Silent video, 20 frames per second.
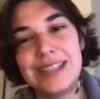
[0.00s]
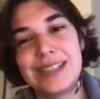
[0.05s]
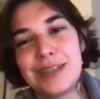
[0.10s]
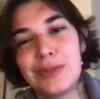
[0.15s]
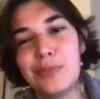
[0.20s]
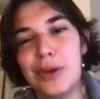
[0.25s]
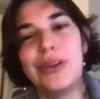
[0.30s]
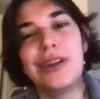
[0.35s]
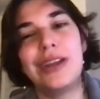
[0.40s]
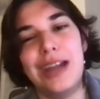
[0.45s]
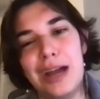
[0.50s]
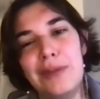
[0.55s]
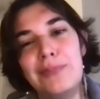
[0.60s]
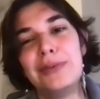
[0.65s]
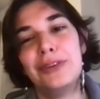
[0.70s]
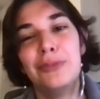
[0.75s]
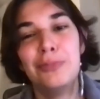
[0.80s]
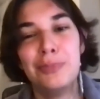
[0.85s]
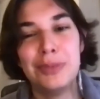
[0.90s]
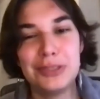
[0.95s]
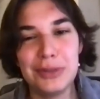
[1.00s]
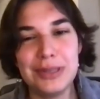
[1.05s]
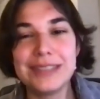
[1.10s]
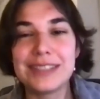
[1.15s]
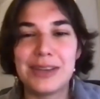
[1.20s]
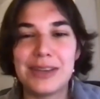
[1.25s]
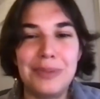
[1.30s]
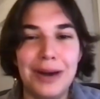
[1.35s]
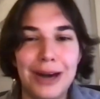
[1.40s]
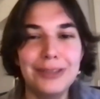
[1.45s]
to build a Hyperloop between
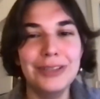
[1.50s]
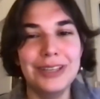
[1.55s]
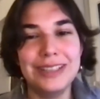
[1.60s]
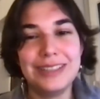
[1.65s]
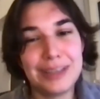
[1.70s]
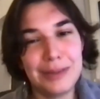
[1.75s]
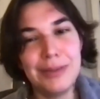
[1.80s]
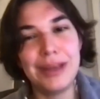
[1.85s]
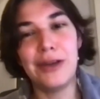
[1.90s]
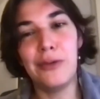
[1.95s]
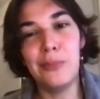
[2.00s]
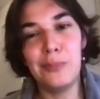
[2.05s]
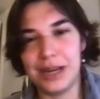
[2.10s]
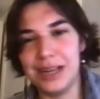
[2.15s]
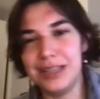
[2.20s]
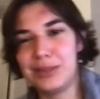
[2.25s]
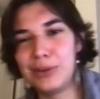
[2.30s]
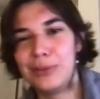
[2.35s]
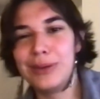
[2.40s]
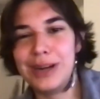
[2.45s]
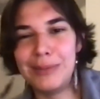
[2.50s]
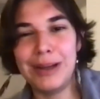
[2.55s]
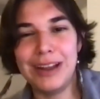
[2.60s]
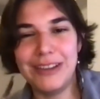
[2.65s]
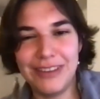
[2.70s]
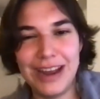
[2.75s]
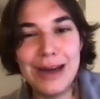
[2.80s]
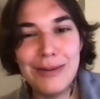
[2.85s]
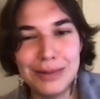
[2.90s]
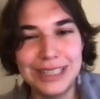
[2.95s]
São Paulo and Ribeirão Preto, where my
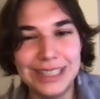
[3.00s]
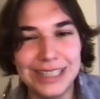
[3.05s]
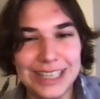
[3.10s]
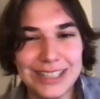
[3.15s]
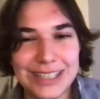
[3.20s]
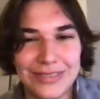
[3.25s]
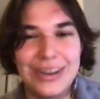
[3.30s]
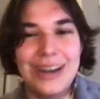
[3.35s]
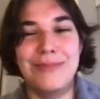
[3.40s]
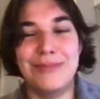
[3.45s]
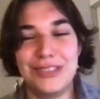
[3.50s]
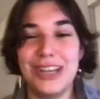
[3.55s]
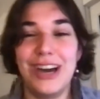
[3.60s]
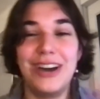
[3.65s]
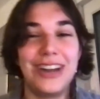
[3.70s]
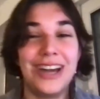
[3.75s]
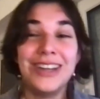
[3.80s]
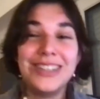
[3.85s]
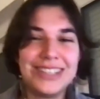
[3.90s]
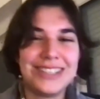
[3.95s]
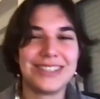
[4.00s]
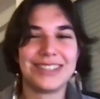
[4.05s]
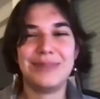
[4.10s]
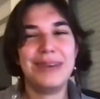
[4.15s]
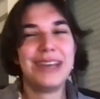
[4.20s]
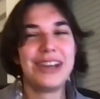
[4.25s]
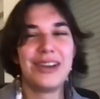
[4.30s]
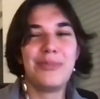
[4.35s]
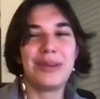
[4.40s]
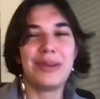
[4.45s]
family is from. Shout outs to
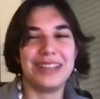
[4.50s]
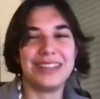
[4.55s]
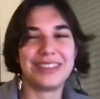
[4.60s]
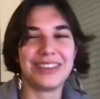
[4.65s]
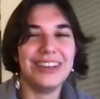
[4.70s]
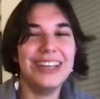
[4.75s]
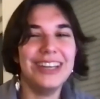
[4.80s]
Ribeirão Preto.